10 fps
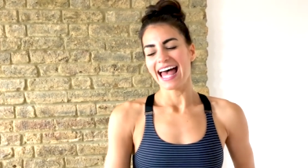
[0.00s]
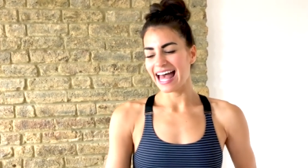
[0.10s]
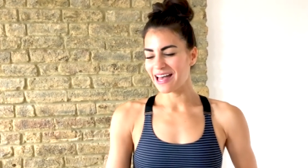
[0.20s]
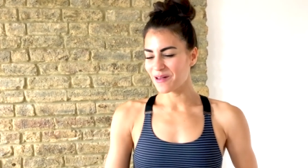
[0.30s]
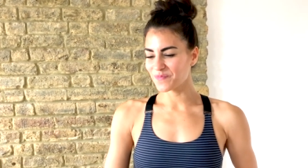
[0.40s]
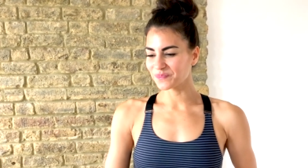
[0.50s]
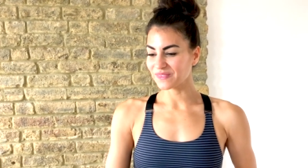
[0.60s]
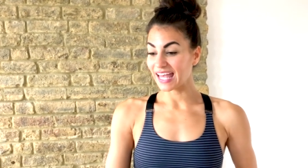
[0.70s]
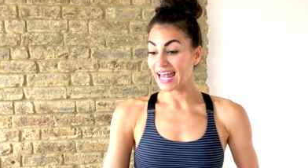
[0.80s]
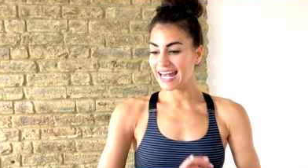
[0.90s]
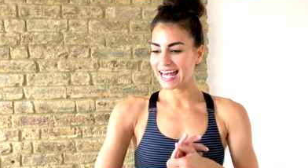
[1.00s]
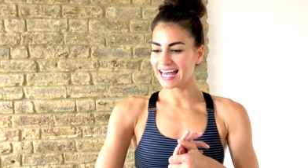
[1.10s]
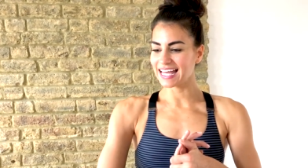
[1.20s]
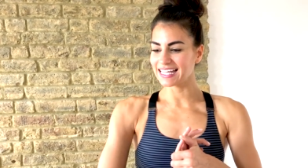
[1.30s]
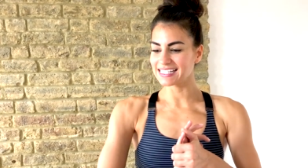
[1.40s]
Um,
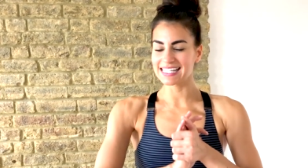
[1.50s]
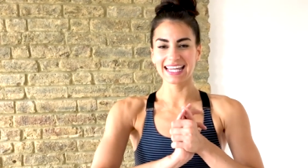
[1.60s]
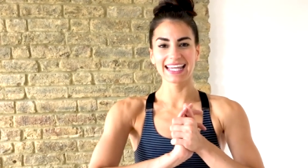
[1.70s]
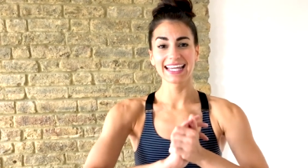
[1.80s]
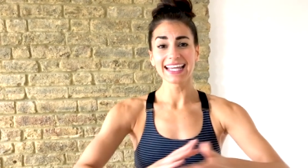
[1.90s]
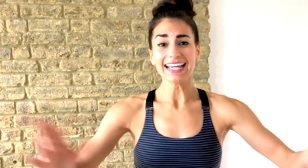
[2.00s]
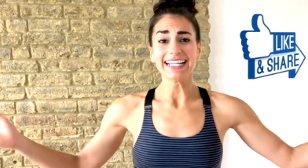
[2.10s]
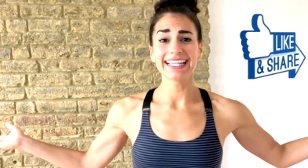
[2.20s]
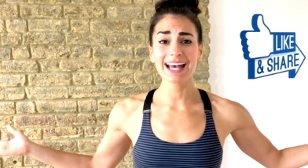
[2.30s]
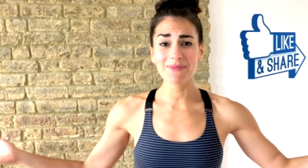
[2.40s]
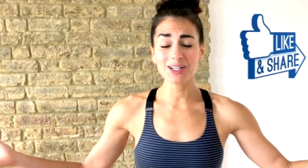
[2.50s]
and yeah,